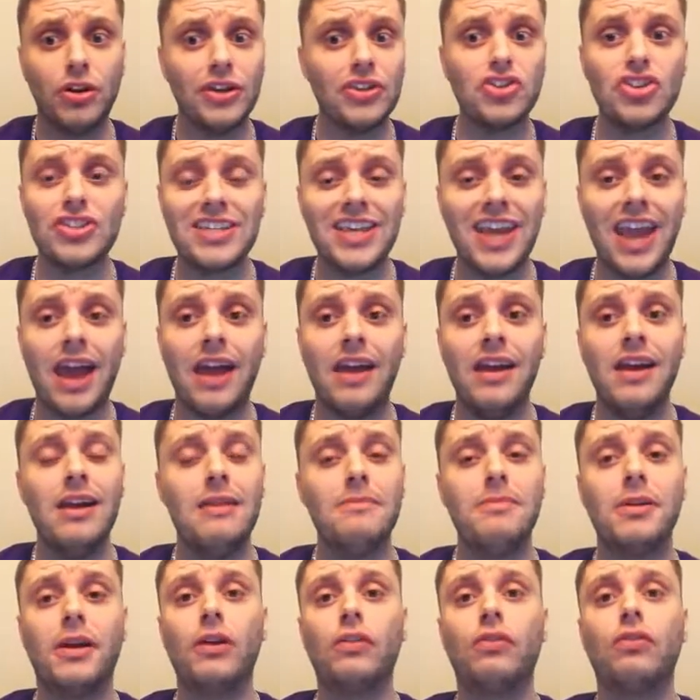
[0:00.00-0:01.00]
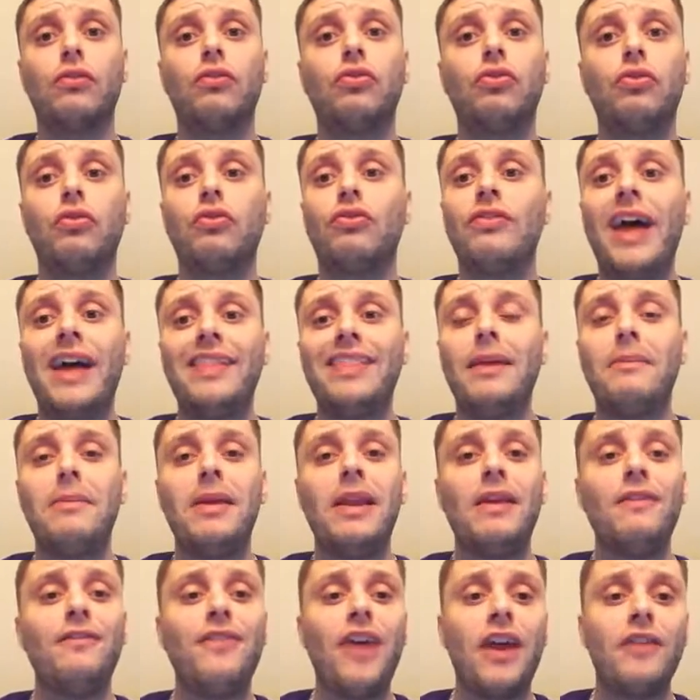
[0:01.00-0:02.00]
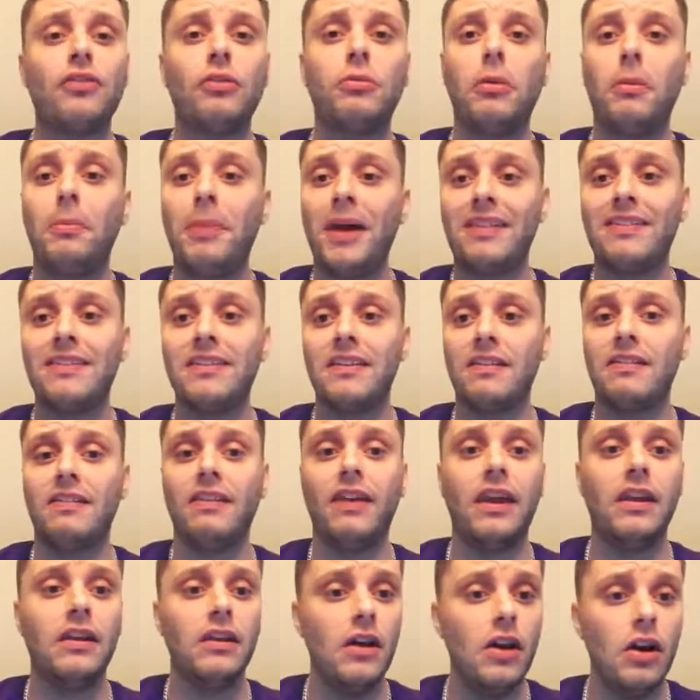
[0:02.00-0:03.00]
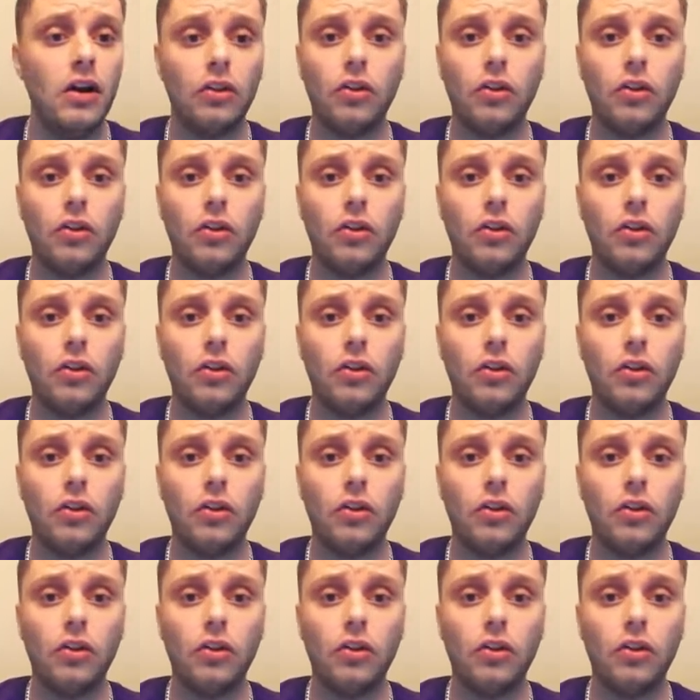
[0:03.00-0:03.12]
It just can't, because there's not that many favorable bets in a slate.